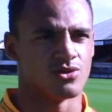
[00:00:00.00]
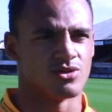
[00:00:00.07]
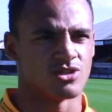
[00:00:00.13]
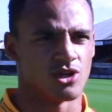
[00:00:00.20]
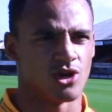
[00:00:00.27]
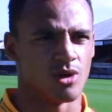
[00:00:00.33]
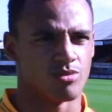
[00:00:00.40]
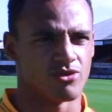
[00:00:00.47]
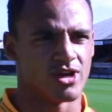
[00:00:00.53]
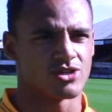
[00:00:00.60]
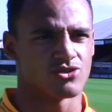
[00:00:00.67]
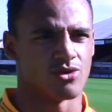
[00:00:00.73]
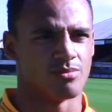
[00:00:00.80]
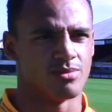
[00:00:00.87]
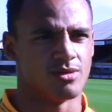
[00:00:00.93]
There's a lot of
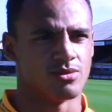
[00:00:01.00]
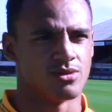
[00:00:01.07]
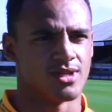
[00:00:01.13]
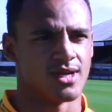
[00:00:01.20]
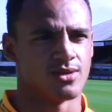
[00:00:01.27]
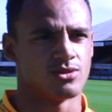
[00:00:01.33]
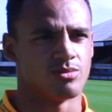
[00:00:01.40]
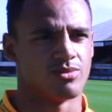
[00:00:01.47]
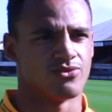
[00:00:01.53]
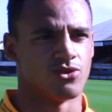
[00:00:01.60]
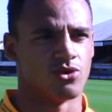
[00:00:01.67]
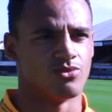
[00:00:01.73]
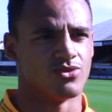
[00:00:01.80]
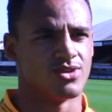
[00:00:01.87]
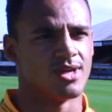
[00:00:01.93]
pressure on people now to
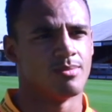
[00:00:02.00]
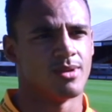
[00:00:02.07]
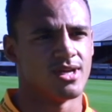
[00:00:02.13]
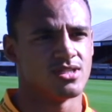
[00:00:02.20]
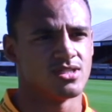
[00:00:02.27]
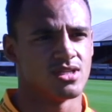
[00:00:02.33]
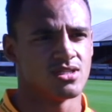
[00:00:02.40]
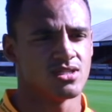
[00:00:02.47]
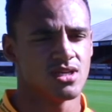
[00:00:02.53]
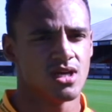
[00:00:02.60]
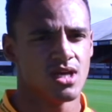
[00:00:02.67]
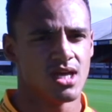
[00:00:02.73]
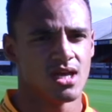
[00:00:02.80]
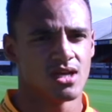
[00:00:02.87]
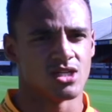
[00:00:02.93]
perform for their places
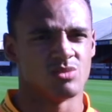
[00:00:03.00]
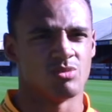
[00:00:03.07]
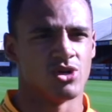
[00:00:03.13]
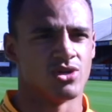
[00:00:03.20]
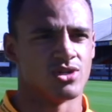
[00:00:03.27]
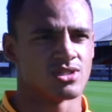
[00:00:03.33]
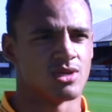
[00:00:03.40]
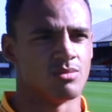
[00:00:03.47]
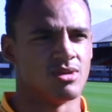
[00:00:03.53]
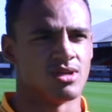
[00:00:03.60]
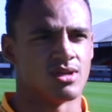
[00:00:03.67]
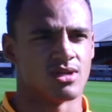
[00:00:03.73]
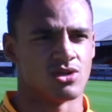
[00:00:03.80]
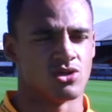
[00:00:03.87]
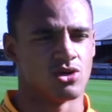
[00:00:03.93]
because Burner's come
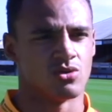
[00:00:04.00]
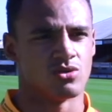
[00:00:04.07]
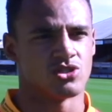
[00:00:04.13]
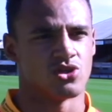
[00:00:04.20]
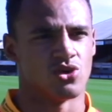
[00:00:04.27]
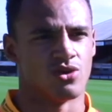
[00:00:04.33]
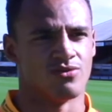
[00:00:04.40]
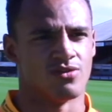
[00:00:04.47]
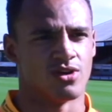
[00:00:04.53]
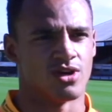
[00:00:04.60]
in, you know, sort of